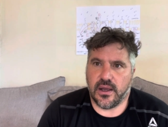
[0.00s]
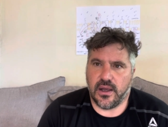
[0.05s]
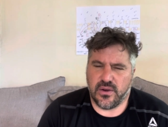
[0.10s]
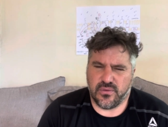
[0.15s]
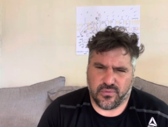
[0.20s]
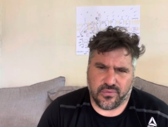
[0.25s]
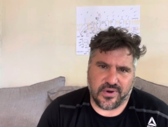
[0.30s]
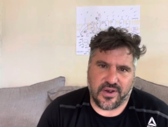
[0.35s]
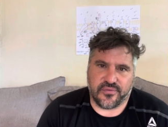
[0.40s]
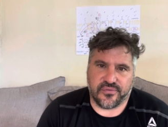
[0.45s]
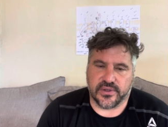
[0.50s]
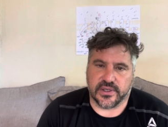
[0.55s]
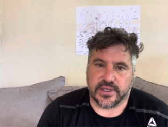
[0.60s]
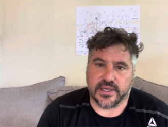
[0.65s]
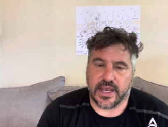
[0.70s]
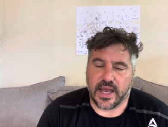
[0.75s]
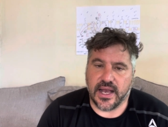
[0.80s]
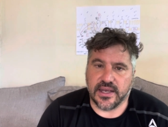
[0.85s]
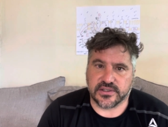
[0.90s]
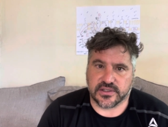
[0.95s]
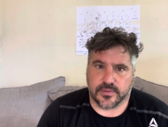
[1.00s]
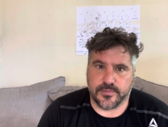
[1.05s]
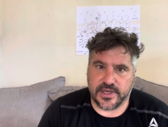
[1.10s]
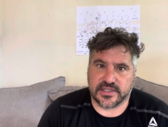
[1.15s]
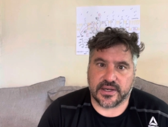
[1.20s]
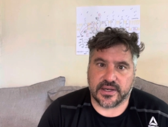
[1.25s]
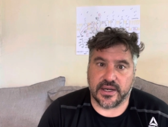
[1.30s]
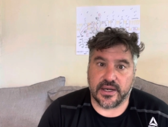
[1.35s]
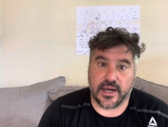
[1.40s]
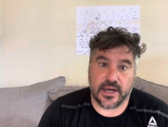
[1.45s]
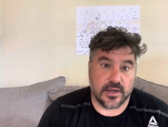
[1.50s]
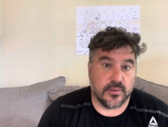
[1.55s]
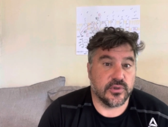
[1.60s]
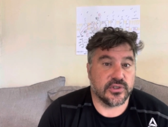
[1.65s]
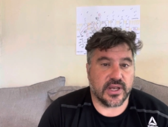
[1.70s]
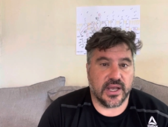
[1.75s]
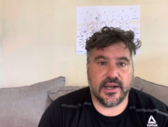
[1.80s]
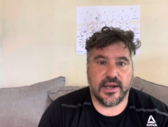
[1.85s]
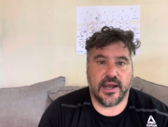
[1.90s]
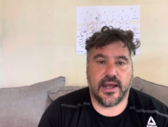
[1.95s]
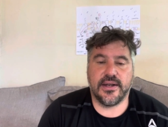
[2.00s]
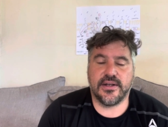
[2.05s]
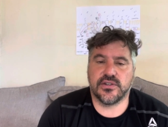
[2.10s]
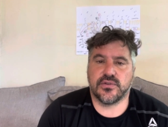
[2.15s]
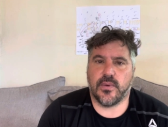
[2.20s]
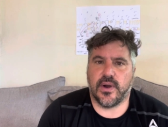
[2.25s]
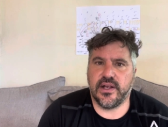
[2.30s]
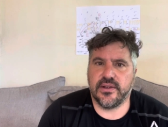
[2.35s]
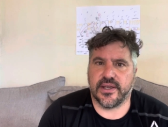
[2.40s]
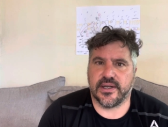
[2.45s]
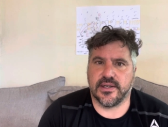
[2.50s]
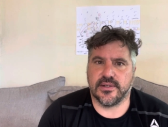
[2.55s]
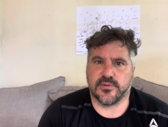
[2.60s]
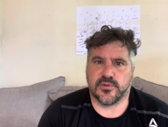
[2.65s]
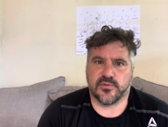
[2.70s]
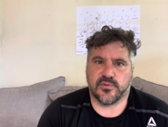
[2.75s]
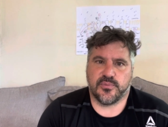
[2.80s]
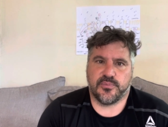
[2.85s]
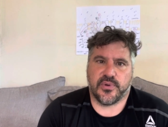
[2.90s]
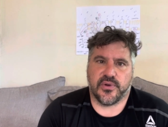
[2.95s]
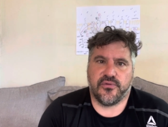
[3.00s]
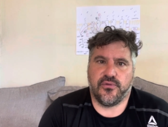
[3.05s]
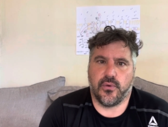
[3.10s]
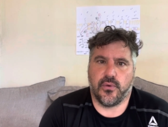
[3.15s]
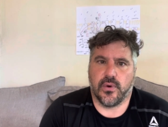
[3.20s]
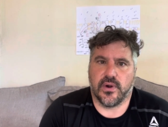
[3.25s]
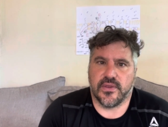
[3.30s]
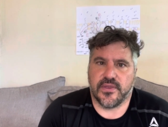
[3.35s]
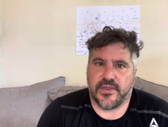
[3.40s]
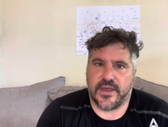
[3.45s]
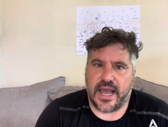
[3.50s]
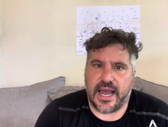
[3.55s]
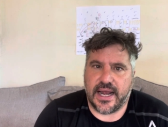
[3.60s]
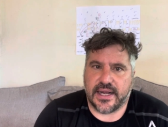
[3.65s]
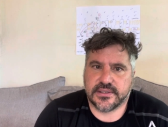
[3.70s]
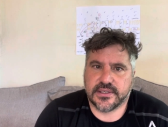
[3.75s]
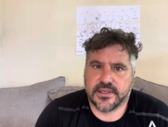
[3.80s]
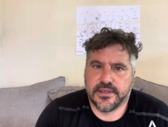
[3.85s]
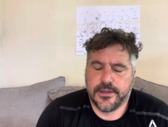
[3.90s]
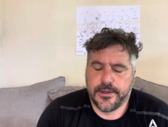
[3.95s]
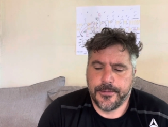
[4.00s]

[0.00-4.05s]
roughly, as domesticated animals and, and as wild animals before that.